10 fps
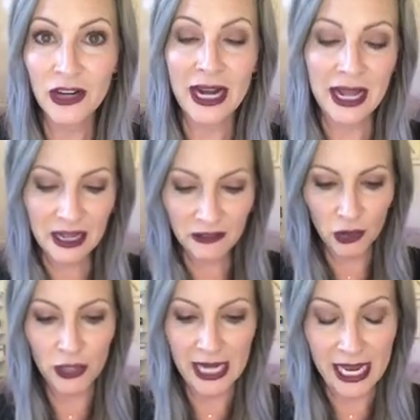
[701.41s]
and I have
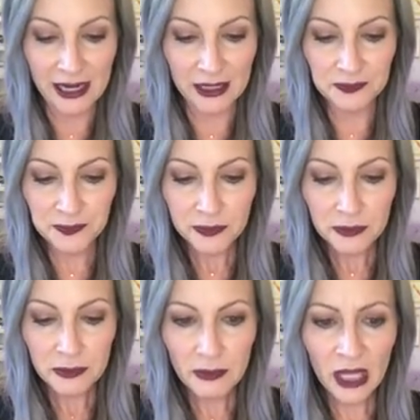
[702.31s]
created
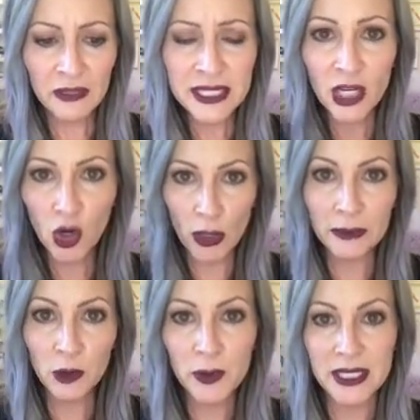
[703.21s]
this
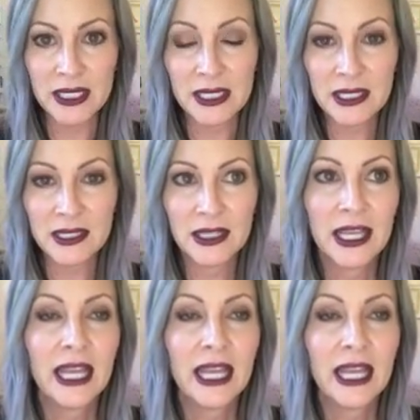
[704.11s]
incredible business